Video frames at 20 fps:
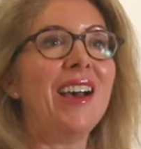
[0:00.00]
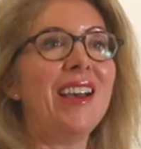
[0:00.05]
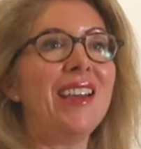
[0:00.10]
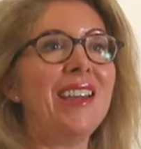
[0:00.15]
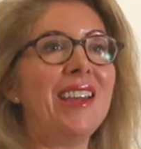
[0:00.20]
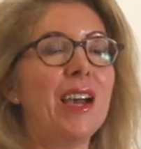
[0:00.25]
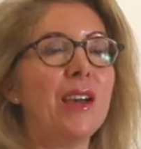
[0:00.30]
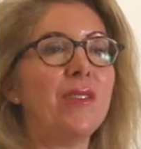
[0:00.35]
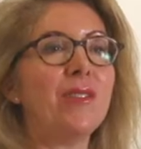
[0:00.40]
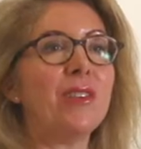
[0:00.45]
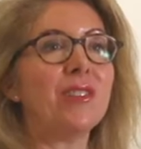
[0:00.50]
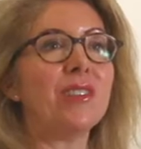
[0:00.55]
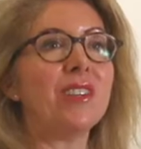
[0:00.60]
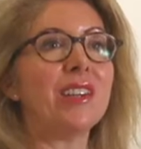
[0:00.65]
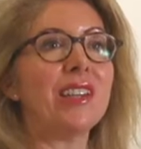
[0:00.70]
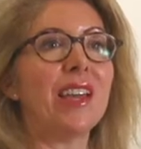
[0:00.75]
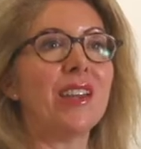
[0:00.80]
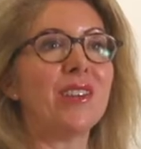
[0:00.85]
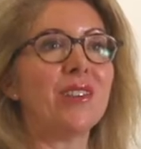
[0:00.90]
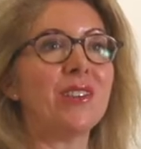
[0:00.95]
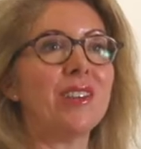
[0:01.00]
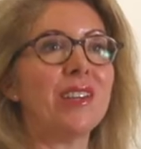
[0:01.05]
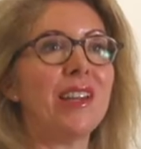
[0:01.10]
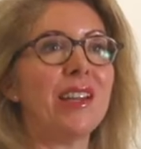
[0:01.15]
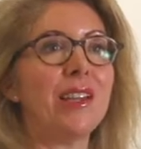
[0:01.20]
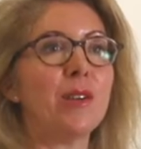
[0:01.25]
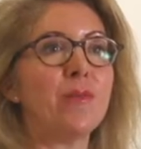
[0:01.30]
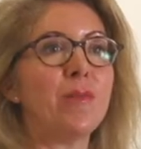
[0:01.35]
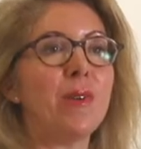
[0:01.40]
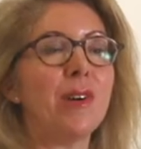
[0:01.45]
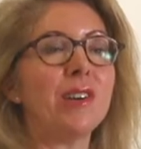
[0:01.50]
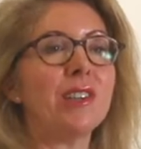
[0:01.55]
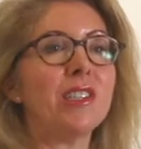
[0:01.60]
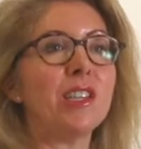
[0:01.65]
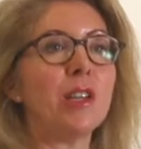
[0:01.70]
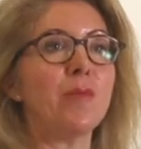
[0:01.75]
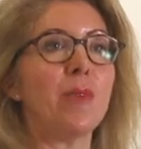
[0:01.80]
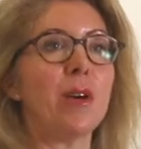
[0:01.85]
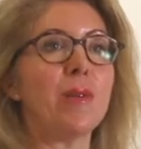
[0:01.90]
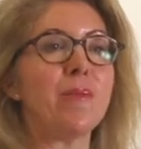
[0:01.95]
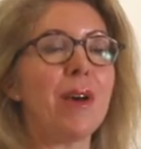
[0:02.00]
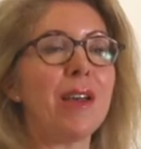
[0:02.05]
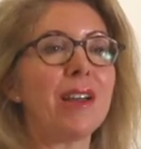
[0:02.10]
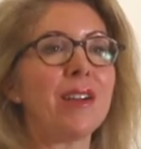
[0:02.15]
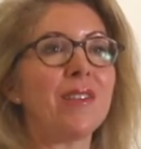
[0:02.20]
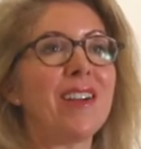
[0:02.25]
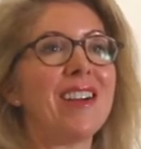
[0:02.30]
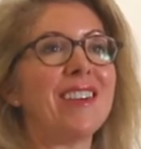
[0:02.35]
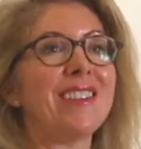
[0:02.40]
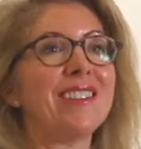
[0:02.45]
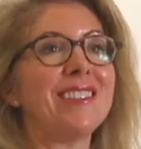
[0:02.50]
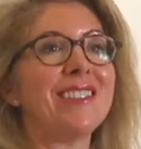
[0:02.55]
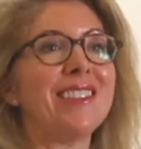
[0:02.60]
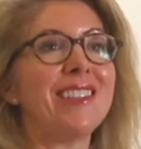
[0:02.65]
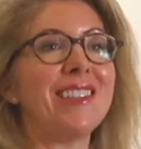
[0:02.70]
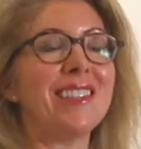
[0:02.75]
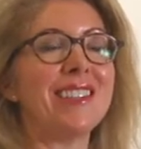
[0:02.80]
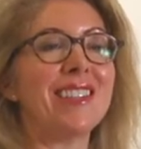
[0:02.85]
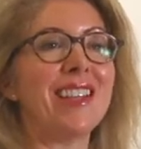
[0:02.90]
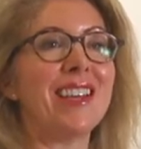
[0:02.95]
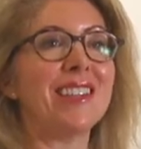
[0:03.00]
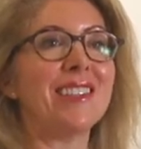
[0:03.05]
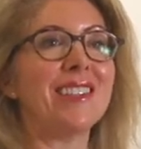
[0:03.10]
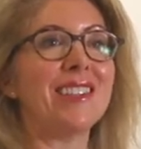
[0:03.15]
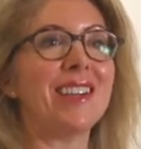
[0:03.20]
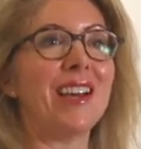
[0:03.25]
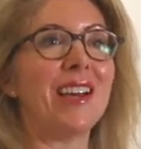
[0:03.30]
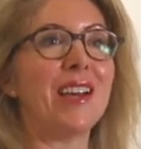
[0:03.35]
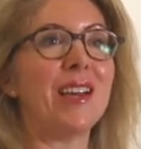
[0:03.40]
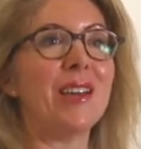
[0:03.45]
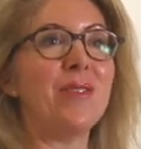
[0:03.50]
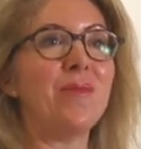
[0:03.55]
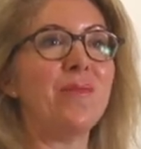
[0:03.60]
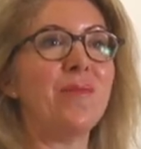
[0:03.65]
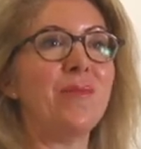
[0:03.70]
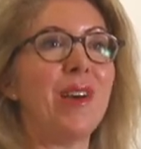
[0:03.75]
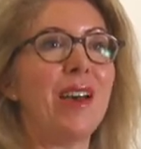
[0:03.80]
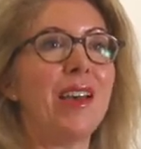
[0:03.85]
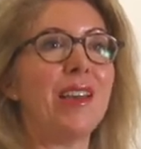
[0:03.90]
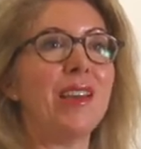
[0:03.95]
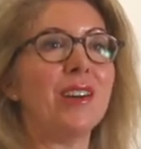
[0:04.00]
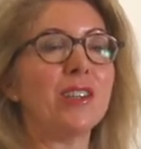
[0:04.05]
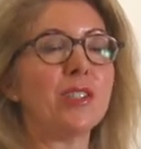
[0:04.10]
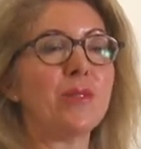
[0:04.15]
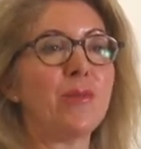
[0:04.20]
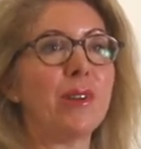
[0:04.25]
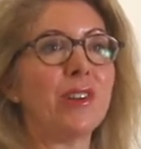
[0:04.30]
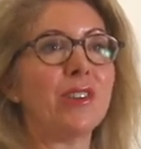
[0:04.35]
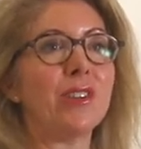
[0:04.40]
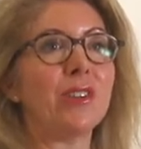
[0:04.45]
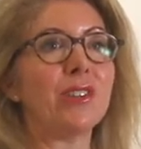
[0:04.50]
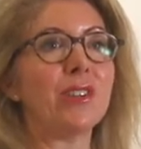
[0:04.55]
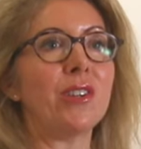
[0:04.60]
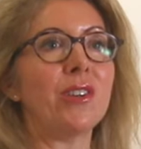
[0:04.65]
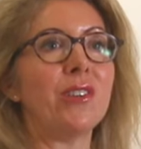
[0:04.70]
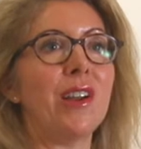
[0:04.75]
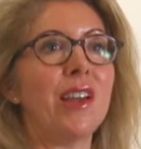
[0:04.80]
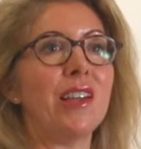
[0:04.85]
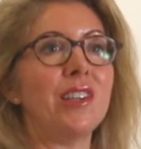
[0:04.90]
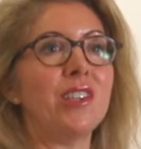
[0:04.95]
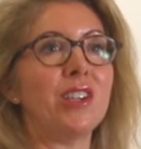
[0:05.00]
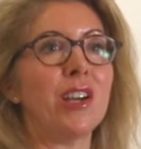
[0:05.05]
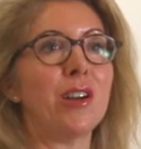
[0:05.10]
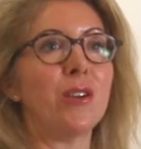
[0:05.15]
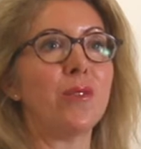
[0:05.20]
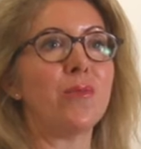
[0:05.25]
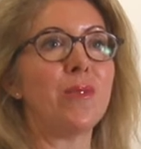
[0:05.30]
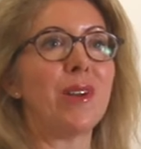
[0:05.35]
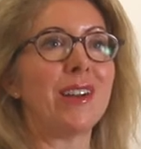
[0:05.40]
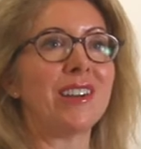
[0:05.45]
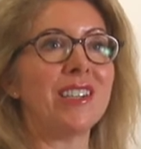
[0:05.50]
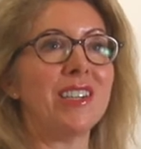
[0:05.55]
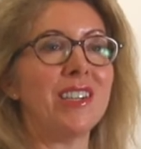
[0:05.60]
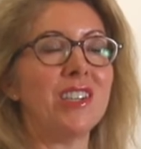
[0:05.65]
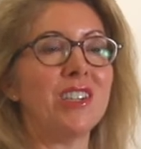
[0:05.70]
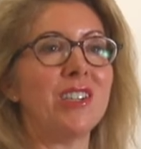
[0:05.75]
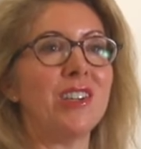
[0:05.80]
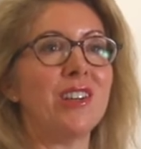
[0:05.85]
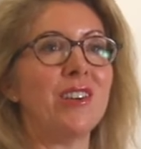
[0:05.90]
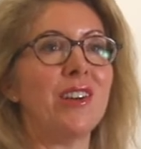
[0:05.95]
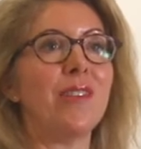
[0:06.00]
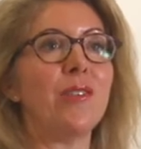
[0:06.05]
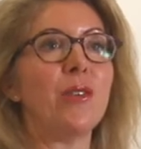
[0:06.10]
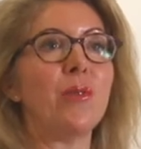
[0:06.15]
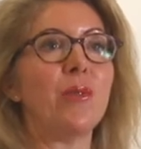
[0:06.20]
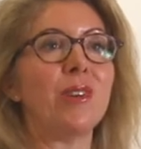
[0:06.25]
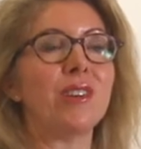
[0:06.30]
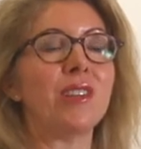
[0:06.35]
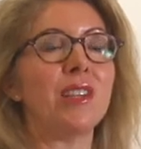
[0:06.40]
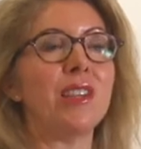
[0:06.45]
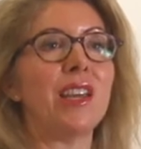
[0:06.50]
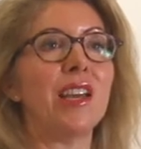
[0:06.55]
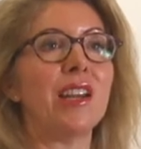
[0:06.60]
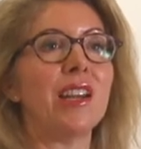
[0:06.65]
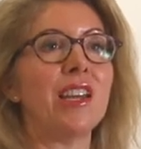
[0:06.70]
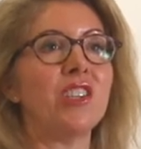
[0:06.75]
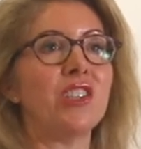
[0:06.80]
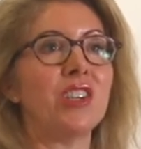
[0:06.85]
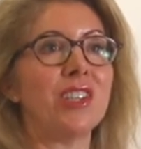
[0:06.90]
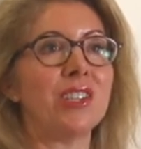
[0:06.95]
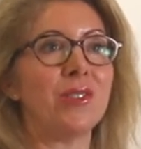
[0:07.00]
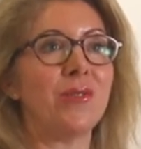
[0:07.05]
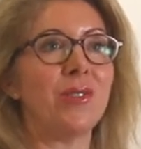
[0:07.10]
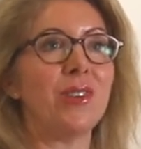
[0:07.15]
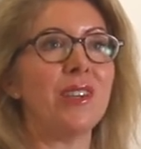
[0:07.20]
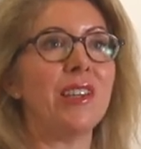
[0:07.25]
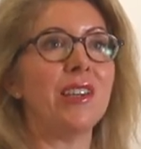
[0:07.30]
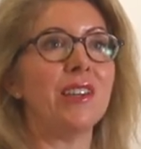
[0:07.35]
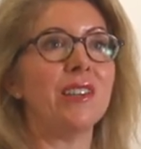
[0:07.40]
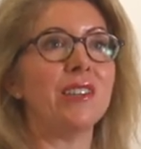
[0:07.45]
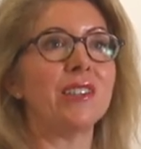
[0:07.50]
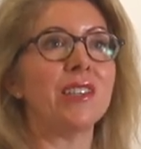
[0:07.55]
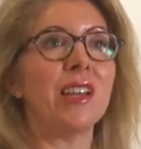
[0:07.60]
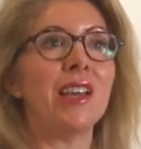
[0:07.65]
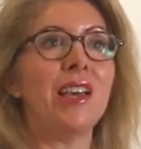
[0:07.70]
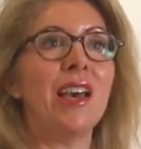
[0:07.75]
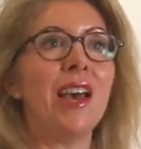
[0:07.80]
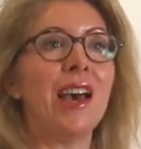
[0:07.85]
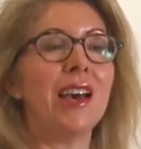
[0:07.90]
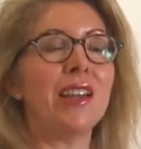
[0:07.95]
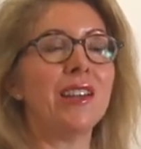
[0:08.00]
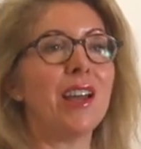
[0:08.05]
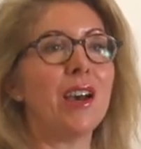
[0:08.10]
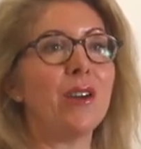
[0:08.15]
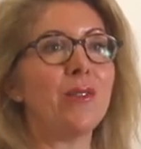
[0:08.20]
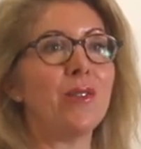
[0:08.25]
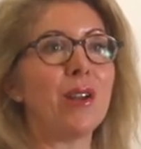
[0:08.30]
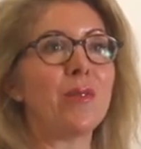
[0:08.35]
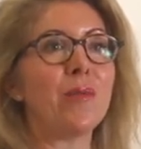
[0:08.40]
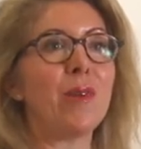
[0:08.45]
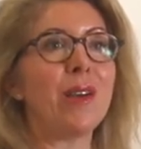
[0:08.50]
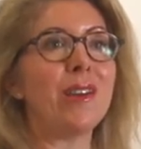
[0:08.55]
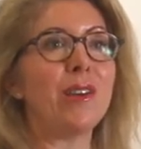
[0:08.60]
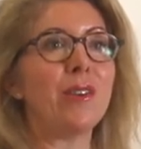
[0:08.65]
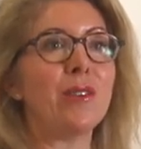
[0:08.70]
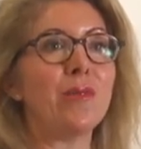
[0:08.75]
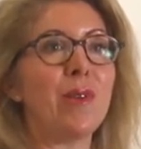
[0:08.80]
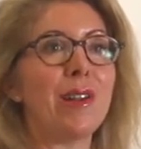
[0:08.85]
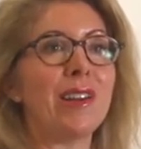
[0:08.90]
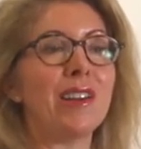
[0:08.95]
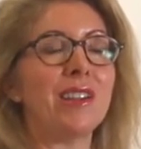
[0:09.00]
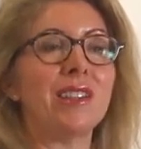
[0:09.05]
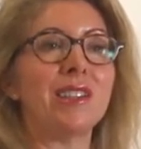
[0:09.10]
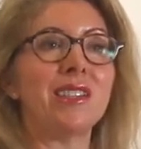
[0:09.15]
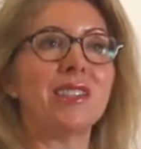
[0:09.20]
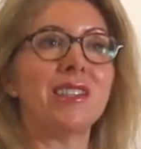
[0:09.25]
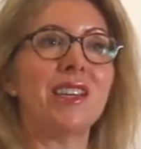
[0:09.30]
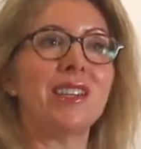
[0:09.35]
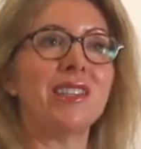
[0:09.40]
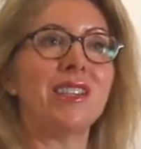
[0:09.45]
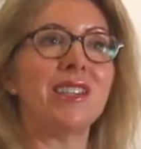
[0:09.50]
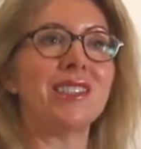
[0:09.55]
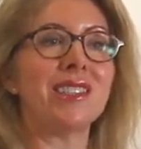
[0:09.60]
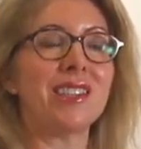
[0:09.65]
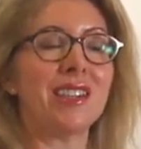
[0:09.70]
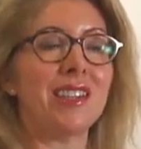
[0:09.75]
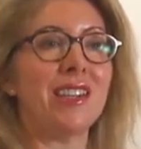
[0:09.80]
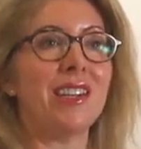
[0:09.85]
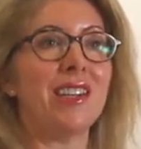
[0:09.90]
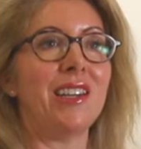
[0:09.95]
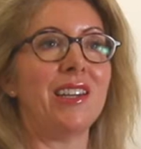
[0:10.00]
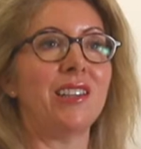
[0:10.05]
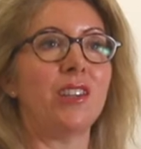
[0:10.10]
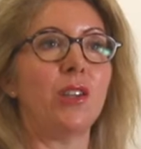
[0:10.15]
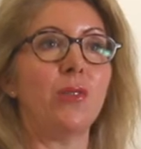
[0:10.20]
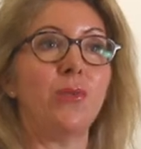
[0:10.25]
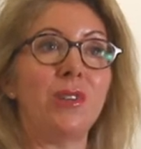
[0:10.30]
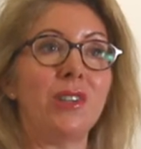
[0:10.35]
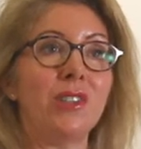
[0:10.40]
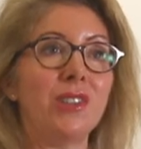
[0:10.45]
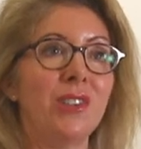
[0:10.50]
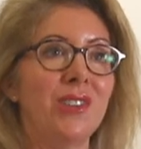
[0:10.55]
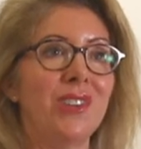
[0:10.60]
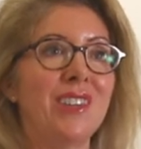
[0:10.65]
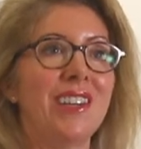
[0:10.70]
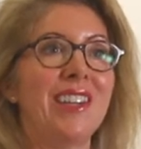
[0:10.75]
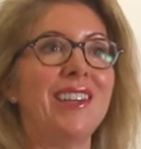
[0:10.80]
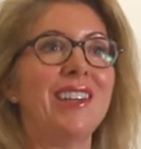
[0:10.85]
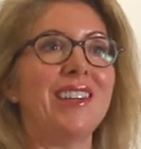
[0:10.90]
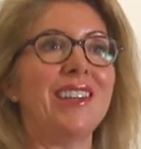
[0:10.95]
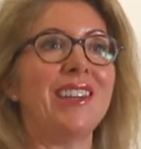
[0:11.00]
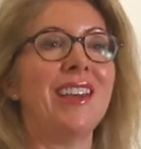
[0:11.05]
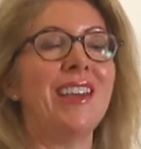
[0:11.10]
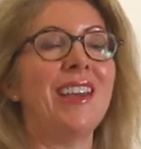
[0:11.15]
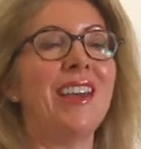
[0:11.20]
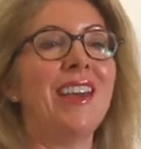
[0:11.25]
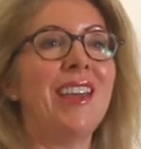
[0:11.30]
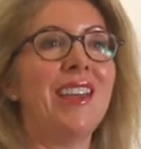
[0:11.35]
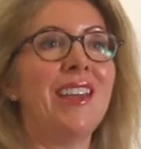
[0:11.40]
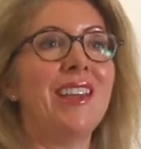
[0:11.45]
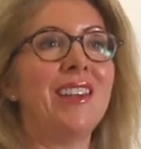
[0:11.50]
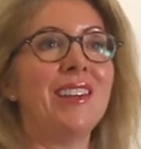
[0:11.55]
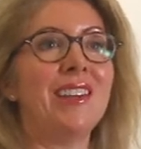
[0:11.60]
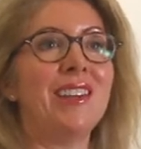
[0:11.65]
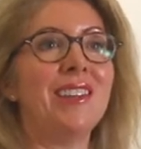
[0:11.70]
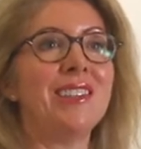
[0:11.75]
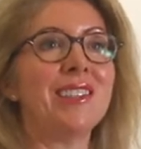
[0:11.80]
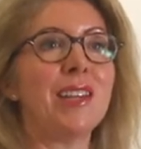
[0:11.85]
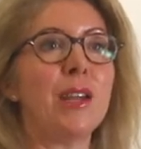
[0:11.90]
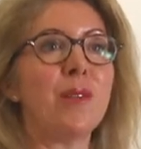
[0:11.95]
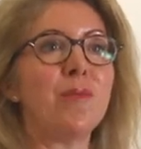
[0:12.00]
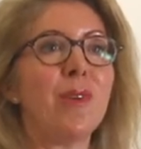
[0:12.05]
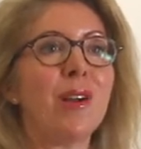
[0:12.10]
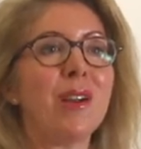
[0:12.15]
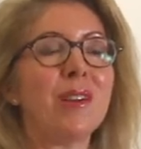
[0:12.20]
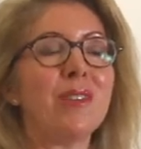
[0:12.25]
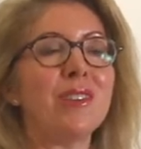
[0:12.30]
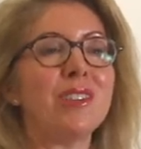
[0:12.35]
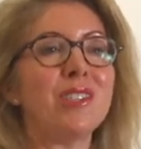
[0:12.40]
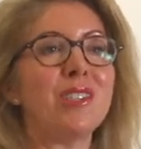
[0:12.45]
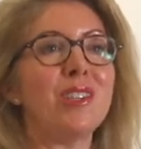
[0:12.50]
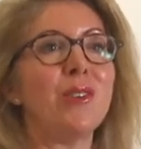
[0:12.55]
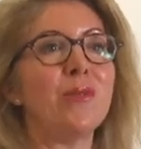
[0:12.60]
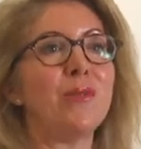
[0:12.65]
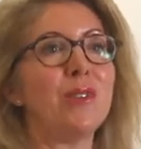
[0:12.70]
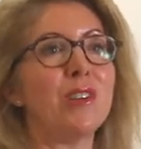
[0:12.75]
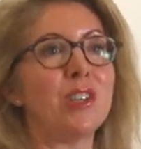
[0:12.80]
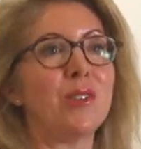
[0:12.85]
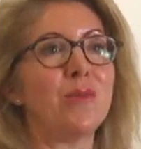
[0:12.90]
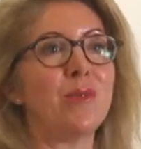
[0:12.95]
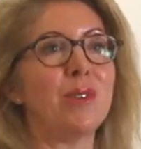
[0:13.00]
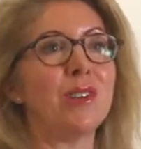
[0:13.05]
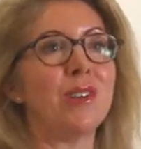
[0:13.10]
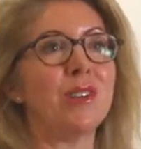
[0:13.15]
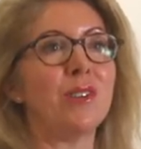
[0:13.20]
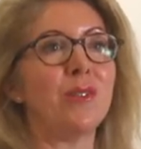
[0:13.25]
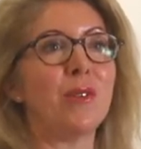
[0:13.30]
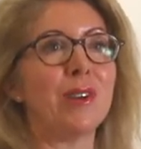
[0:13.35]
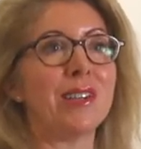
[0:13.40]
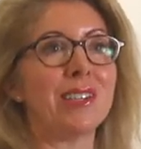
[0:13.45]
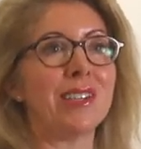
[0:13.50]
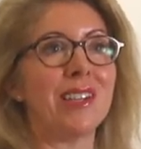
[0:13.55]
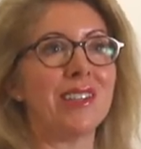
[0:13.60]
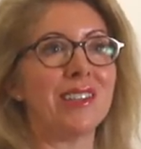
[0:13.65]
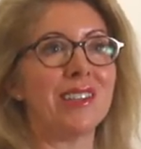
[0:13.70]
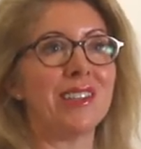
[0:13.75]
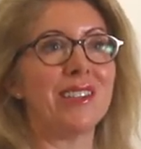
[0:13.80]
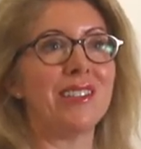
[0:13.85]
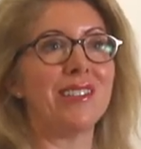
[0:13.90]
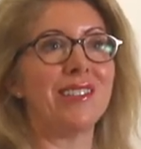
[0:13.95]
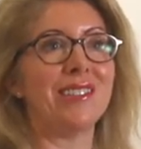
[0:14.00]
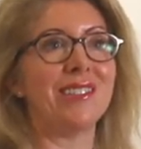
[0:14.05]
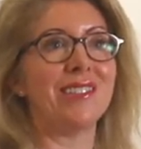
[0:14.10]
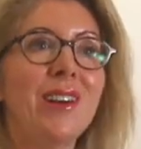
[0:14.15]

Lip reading: Hi, I'm Dr. Kathryn Taylor-Barnes, and my background is that I'm a hospital doctor and general practitioner, having worked in the NHS for years, and now run my own medical aesthetics clinic, the Real You Clinic, in St. Margaret's near Richmond, West London.